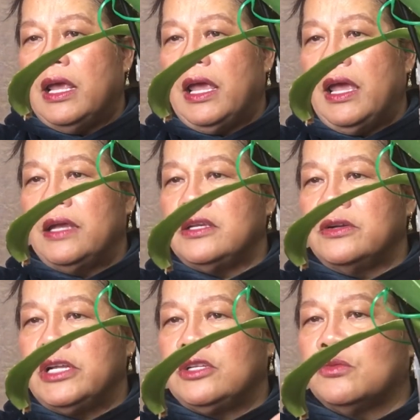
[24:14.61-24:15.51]
And you don't
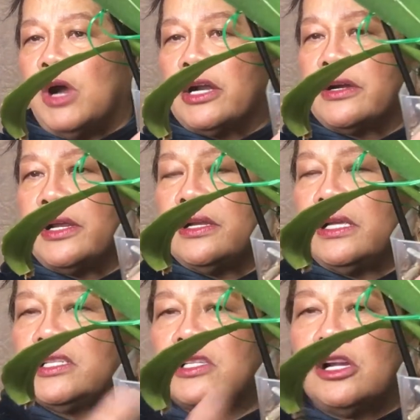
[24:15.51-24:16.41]
need to water it. It's still